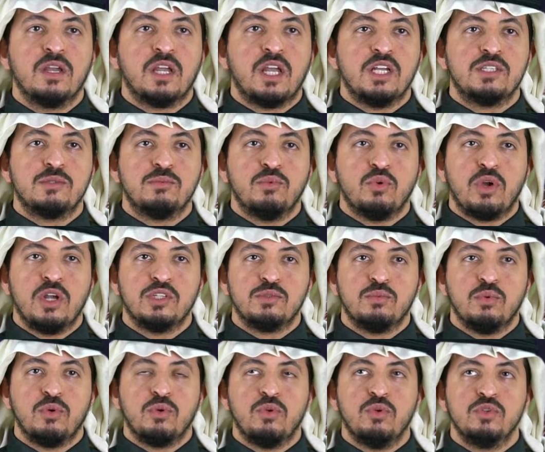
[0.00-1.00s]
Cusp to
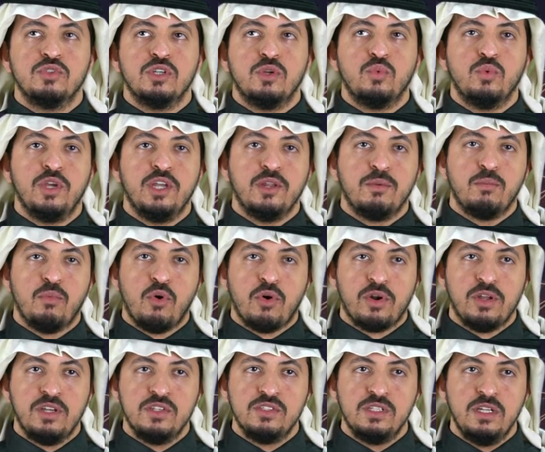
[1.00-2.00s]
cusp occlusion wear
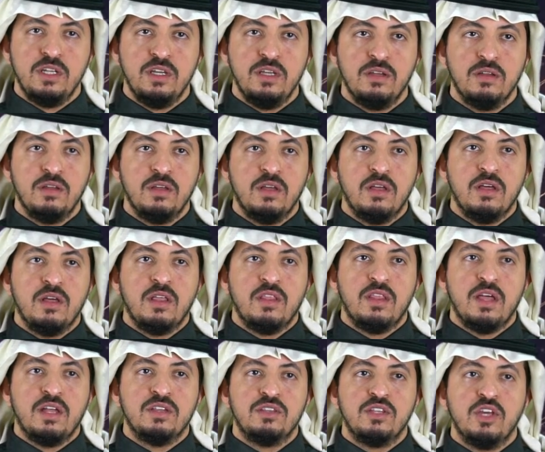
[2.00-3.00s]
more easily
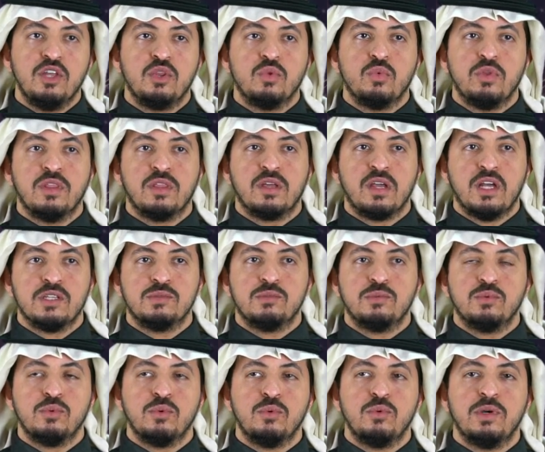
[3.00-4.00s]
than teeth with cusp
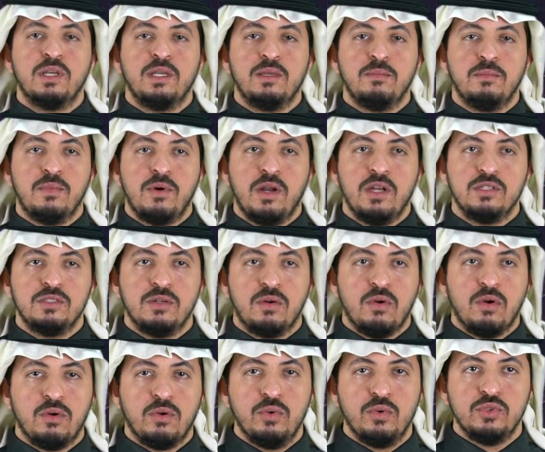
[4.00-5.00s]
to embrasure
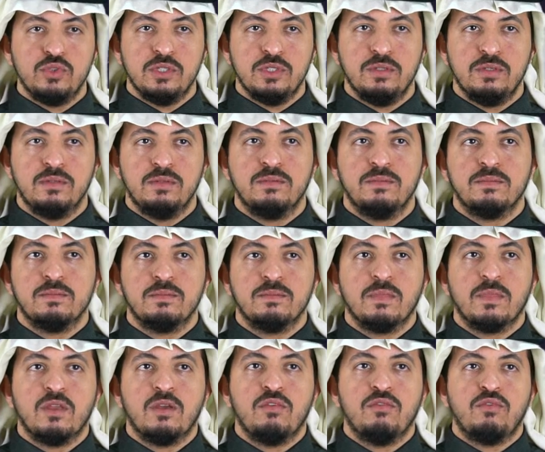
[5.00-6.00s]
occlusion.
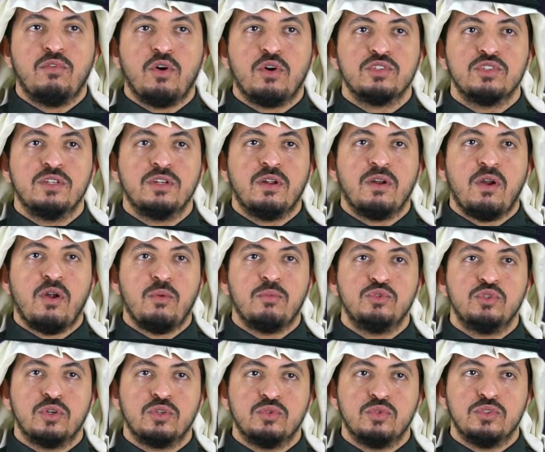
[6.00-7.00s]
For general
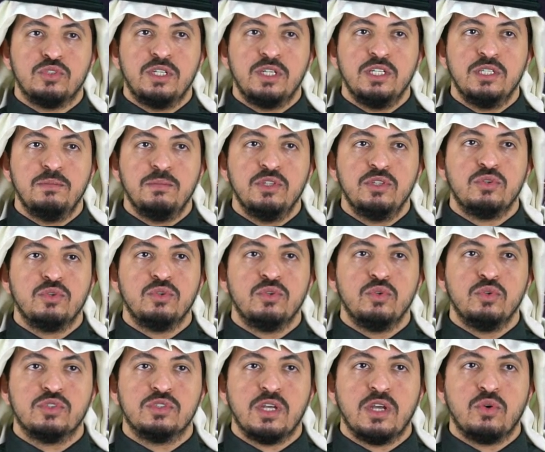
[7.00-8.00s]
object to treatment,
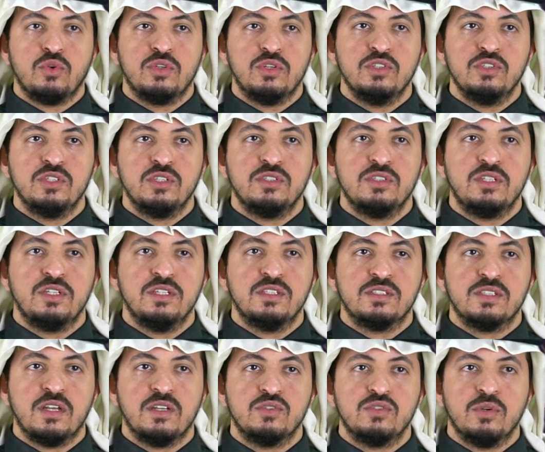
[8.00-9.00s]
reduce psychotension, treat
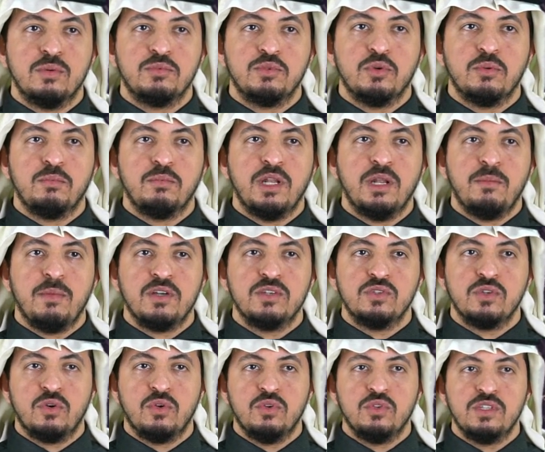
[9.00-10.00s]
sign symptom,
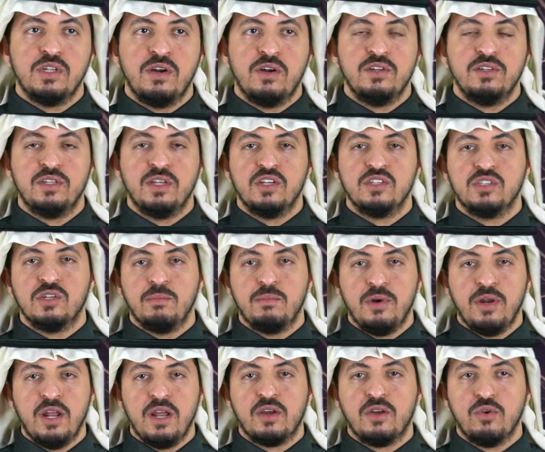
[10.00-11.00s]
minimize occlusal irritation,
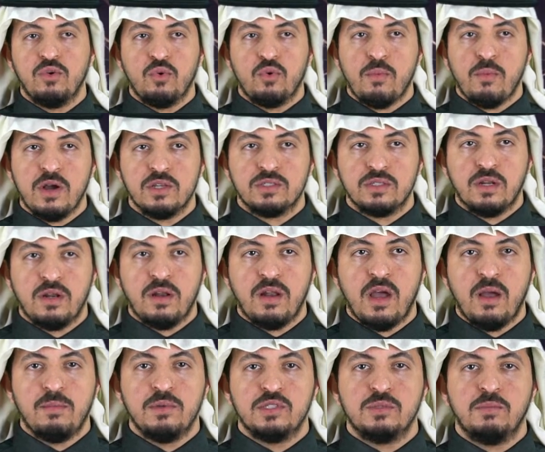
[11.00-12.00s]
break neuromuscular and
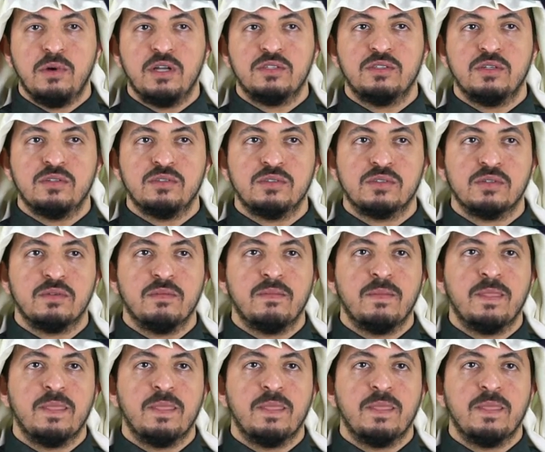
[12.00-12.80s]
habits patterns.